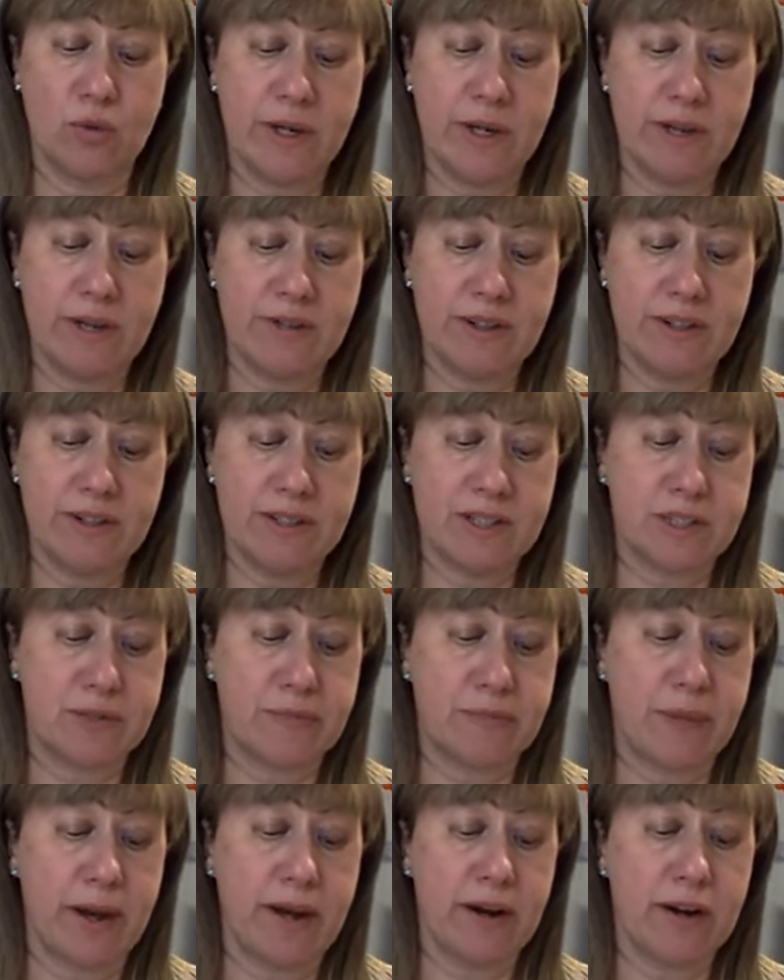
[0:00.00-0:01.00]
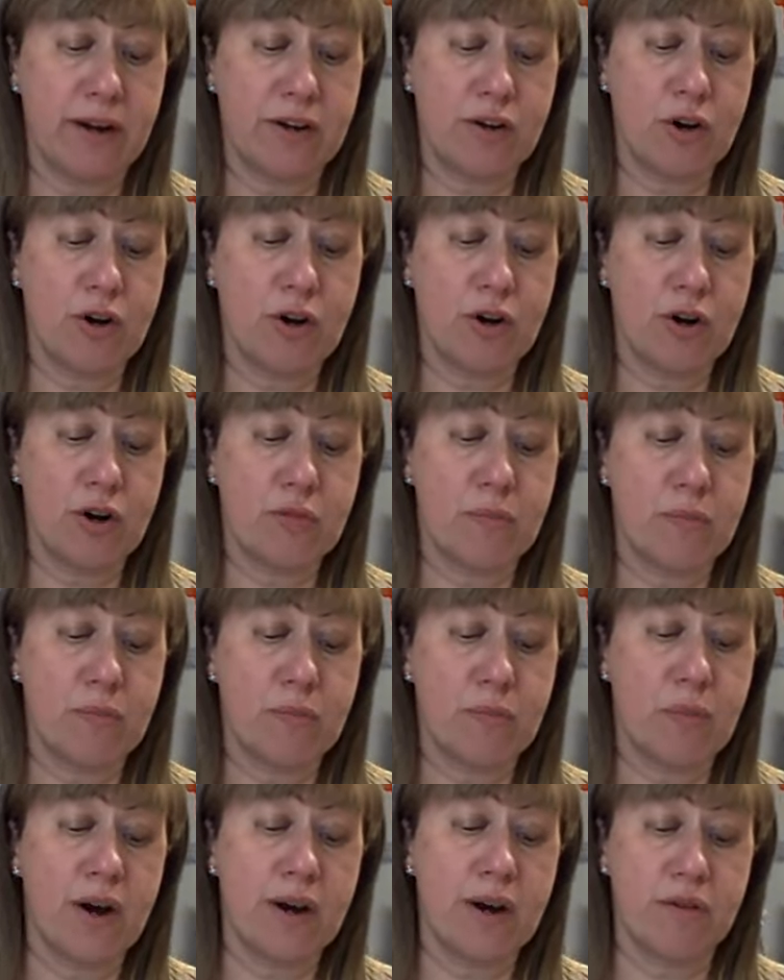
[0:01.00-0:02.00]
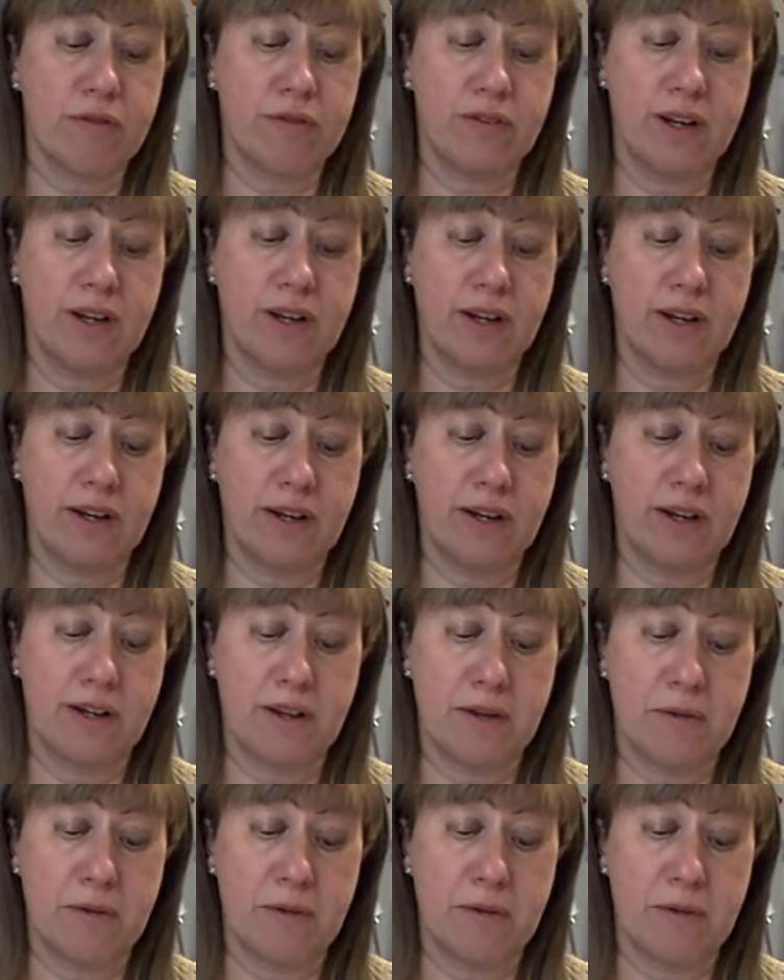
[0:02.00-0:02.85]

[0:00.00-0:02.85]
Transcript: Grief and despair are not part of the